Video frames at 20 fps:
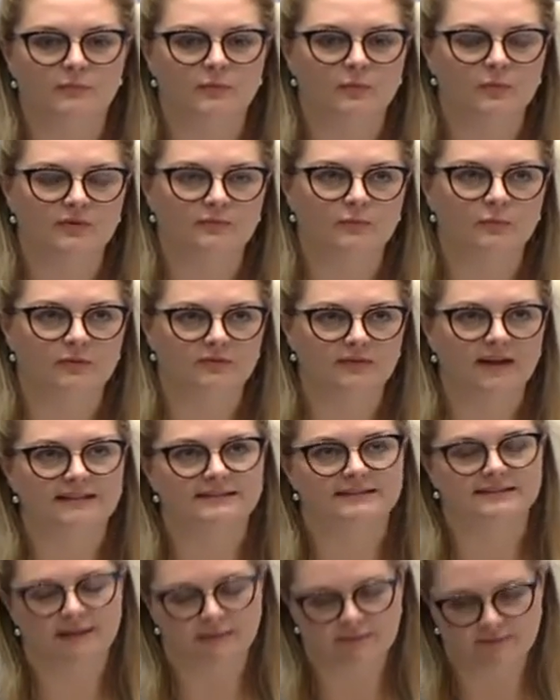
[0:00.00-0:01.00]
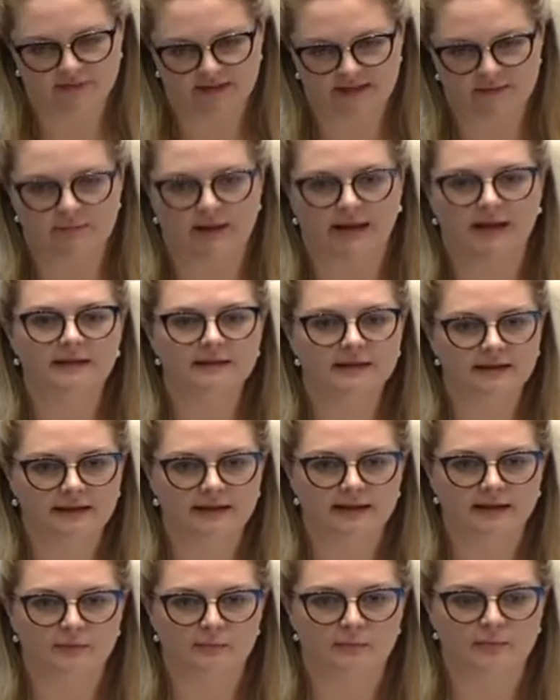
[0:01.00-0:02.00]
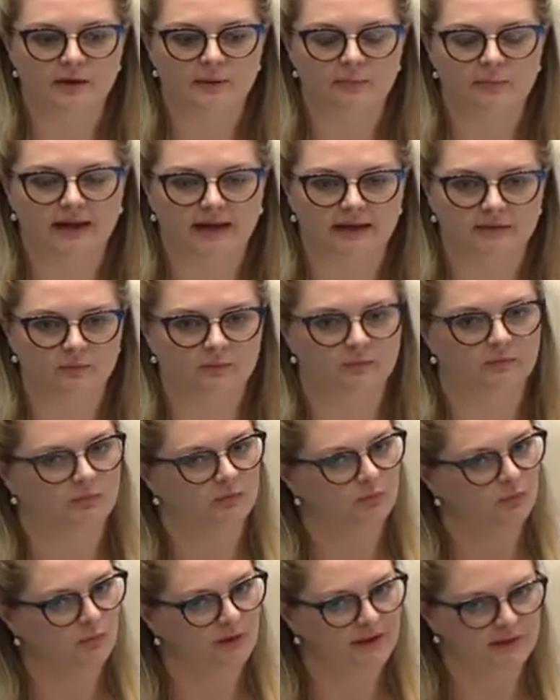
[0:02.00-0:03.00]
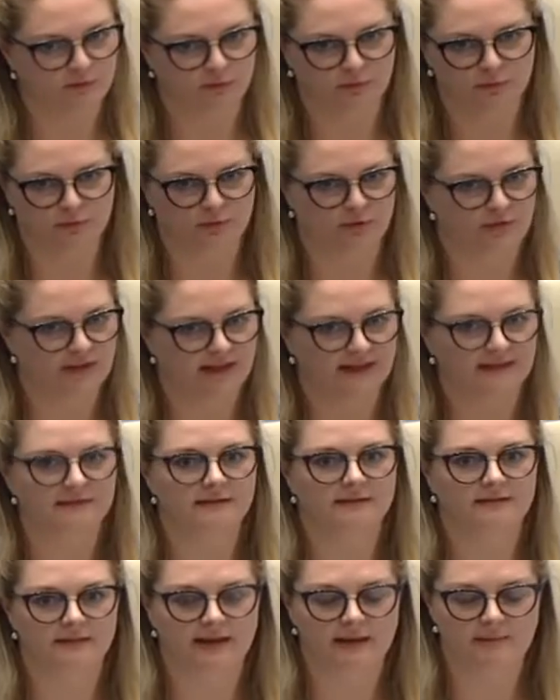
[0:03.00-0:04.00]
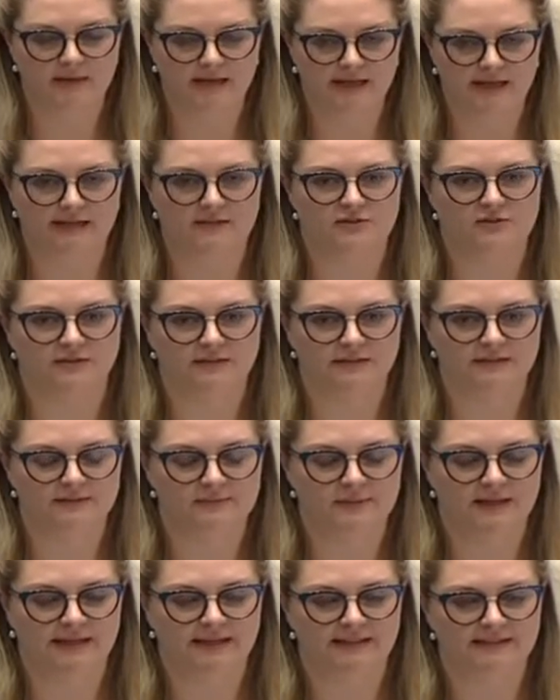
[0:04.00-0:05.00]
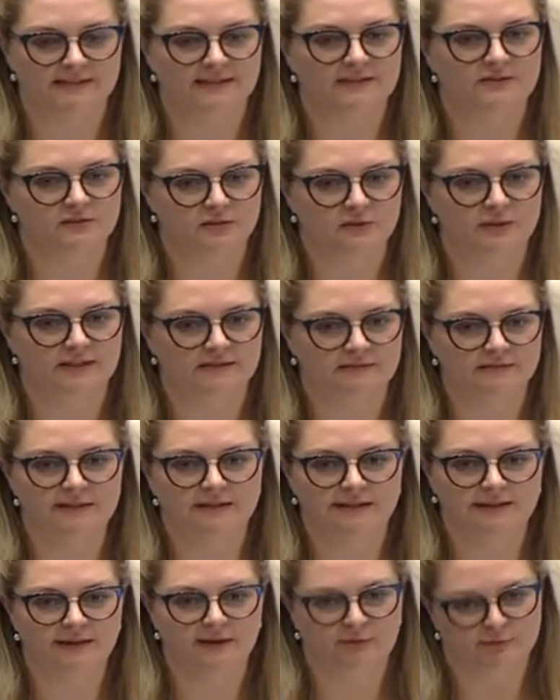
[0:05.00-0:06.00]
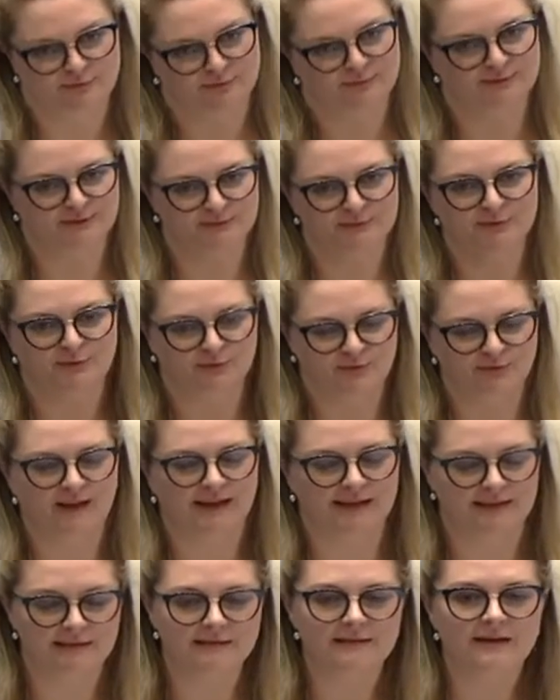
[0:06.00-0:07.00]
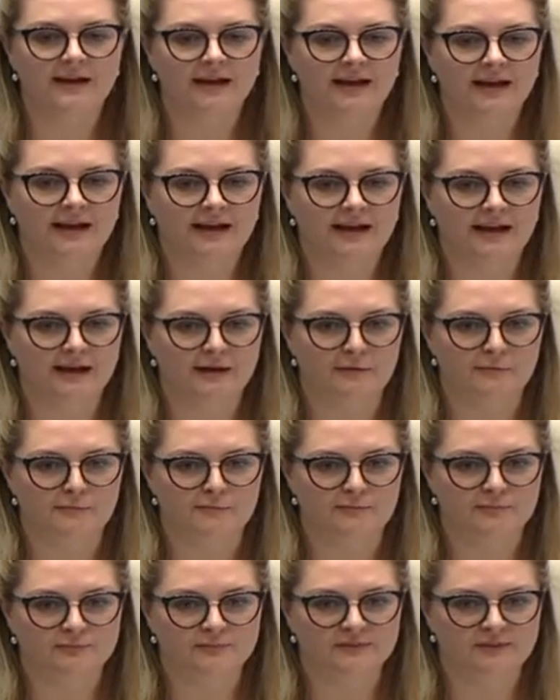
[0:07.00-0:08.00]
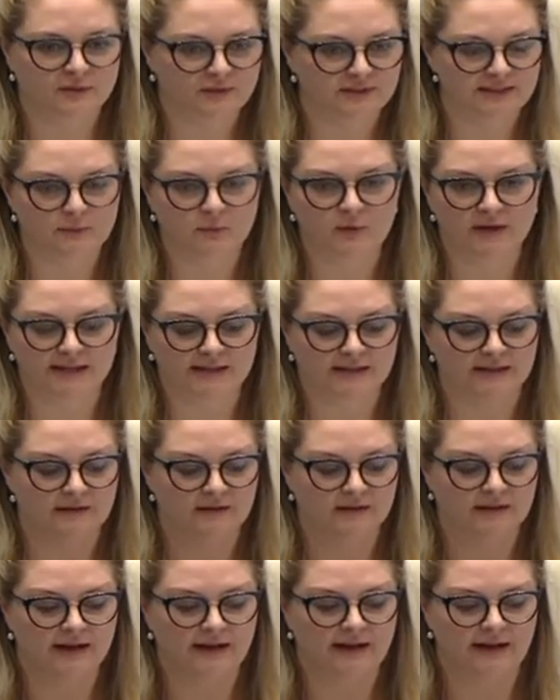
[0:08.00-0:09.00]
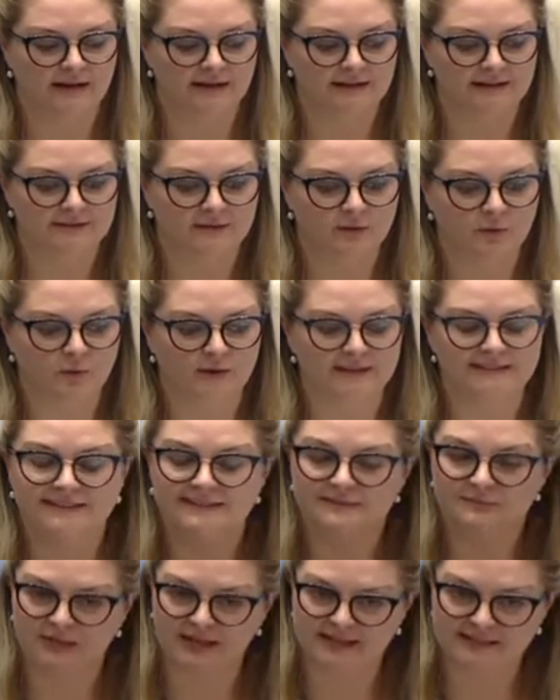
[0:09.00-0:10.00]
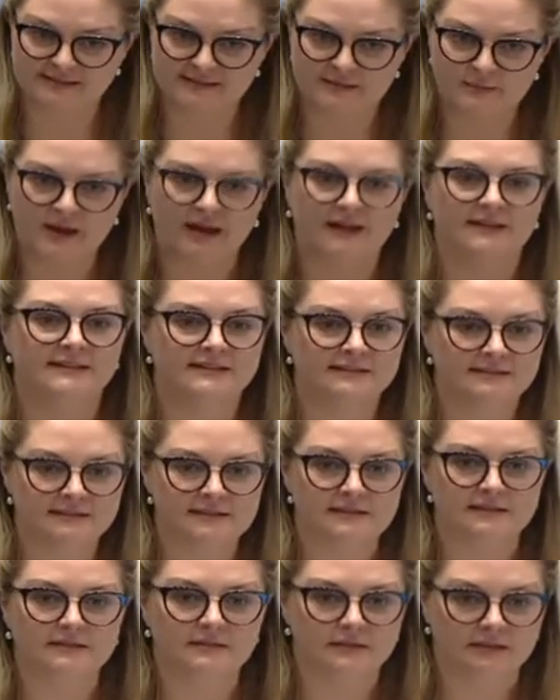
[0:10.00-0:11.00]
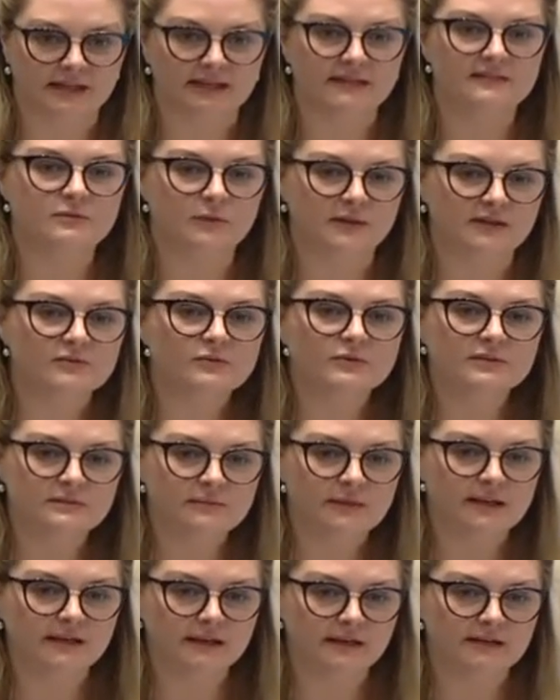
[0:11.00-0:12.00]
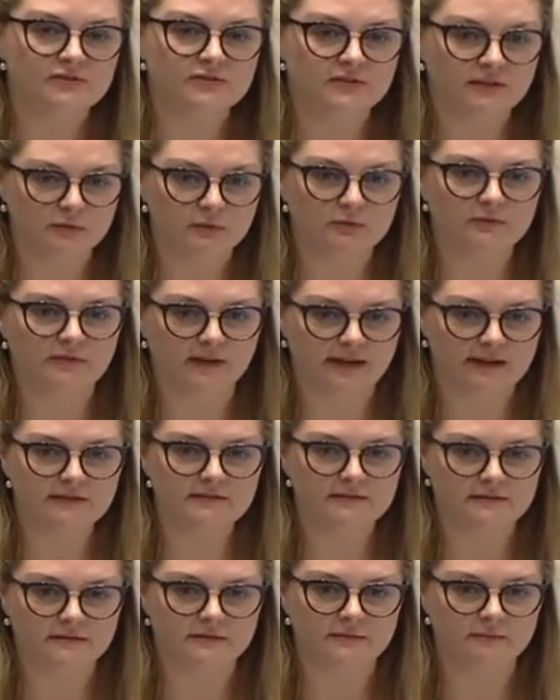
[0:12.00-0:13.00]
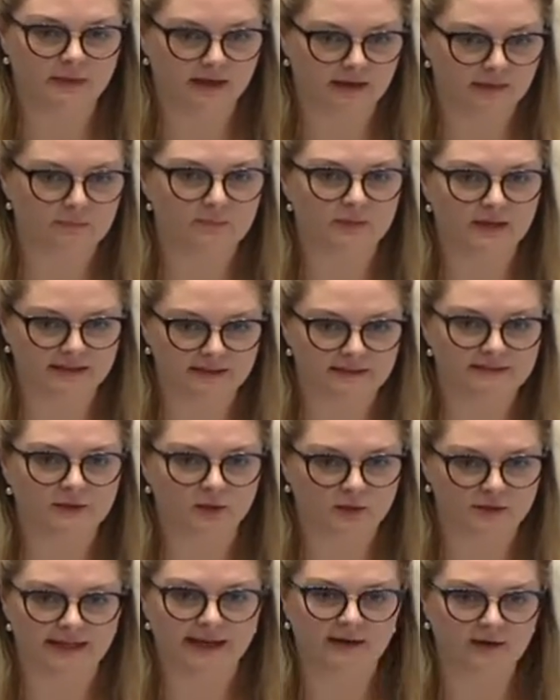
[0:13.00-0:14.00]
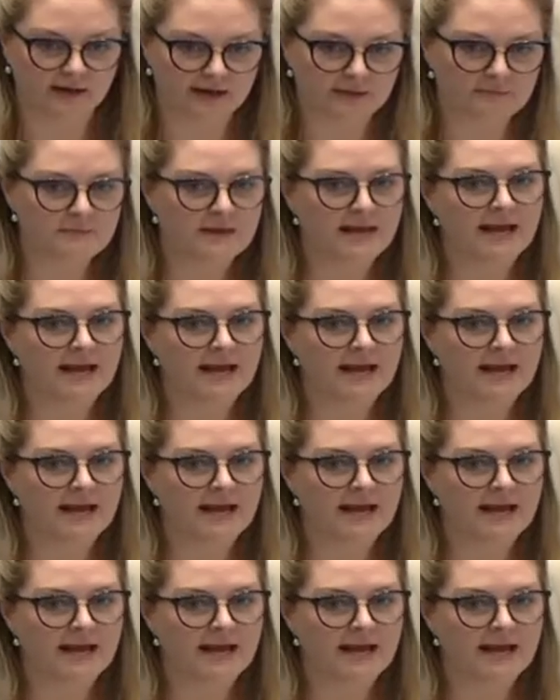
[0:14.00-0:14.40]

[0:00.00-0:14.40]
We've had some feedback about whether or not that mediation has been entered into in ultimate good faith. Certainly we always explain to the parties the need to enter into mediation in good faith to get a solid outcome.